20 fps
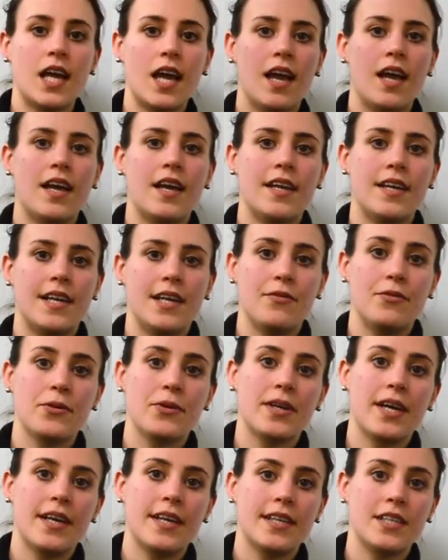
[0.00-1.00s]
And if
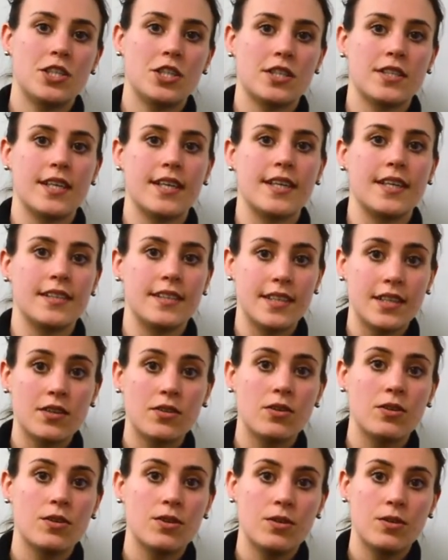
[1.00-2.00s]
you're getting just like a
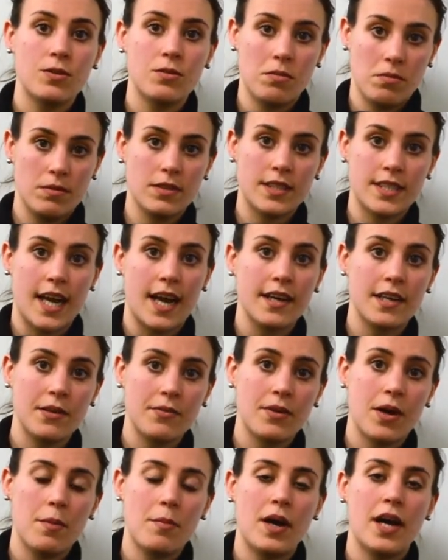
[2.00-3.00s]
single stack
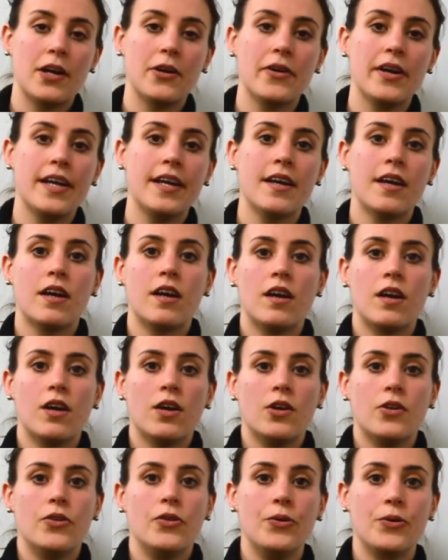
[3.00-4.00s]
of compottery,
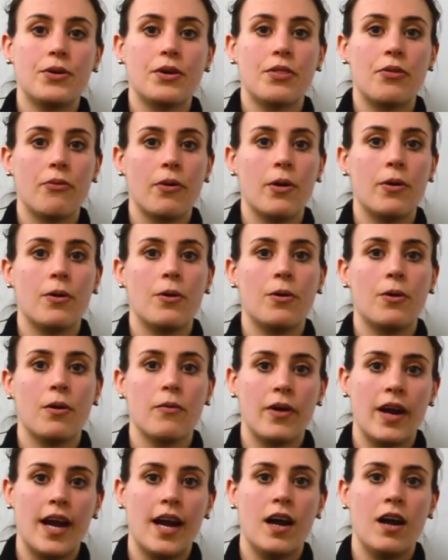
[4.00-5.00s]
you could throw
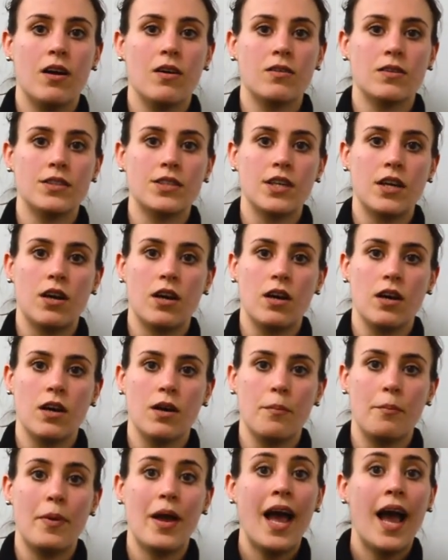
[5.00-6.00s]
around
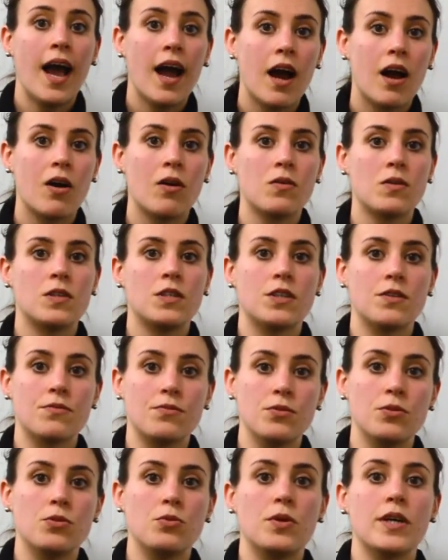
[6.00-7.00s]
1 pound of
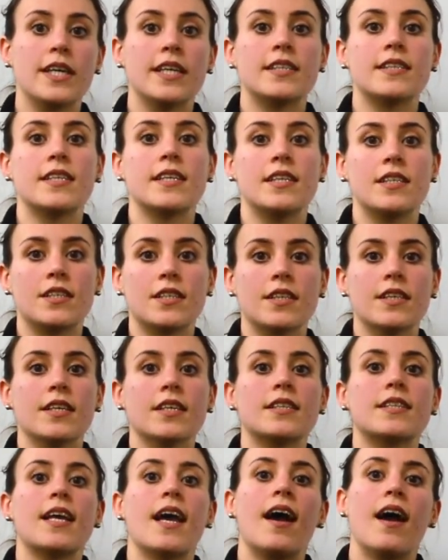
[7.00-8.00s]
food waste into
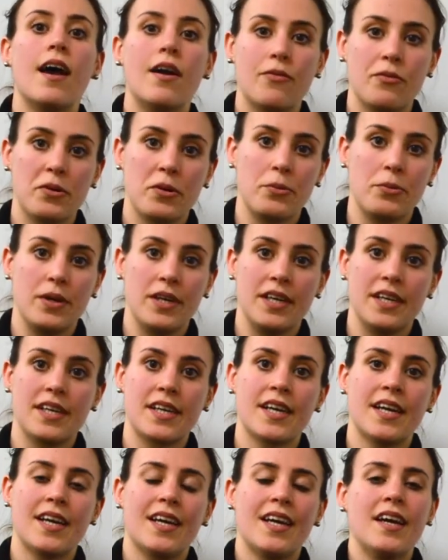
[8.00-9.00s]
this every
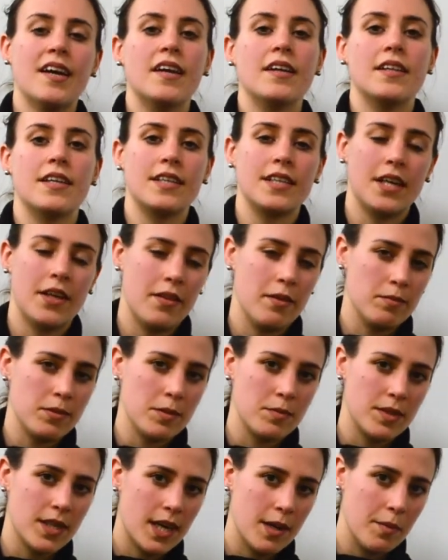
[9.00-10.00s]
week, and then give them
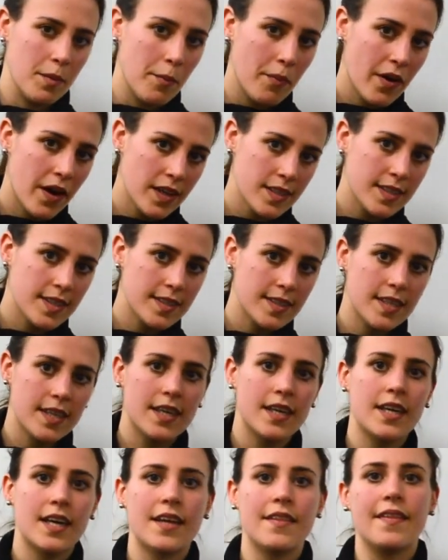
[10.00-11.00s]
some time to process
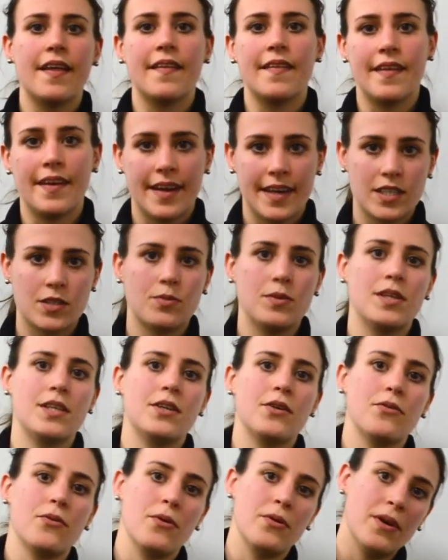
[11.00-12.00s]
it, and then the next
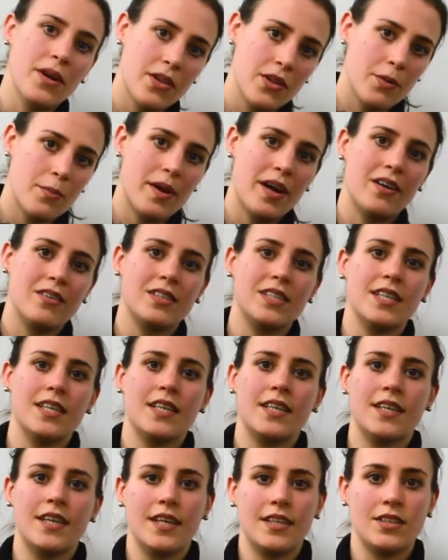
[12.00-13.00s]
week you throw another pound
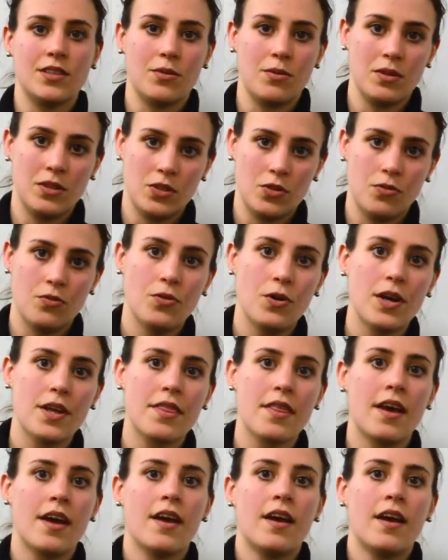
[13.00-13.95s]
in, and so on and so forth.